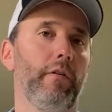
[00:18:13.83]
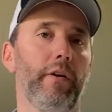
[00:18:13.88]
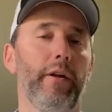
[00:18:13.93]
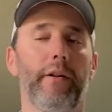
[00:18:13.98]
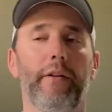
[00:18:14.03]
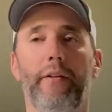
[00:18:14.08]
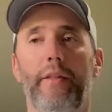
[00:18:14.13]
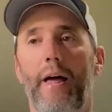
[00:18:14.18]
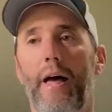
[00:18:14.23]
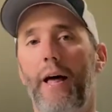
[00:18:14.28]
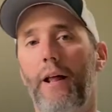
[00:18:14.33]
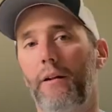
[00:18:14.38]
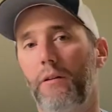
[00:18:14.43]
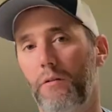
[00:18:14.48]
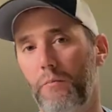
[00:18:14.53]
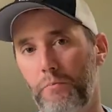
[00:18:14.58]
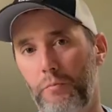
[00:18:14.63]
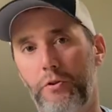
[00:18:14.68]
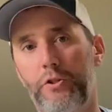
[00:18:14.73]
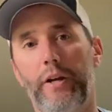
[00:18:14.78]
and that
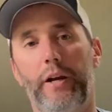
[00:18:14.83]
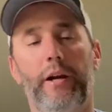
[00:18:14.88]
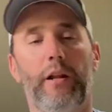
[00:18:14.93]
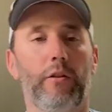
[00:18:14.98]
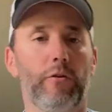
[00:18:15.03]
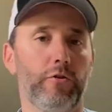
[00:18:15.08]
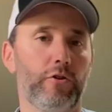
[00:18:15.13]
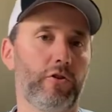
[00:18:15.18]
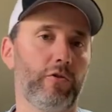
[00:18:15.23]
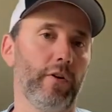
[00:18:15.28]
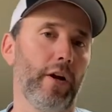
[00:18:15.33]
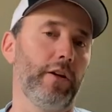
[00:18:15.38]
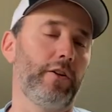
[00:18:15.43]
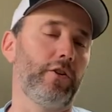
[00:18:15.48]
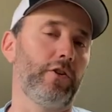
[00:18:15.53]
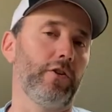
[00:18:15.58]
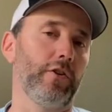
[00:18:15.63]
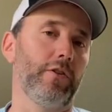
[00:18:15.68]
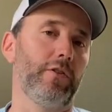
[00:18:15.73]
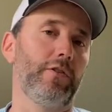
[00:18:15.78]
particular
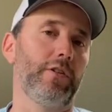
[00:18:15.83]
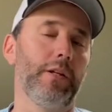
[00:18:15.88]
stretch just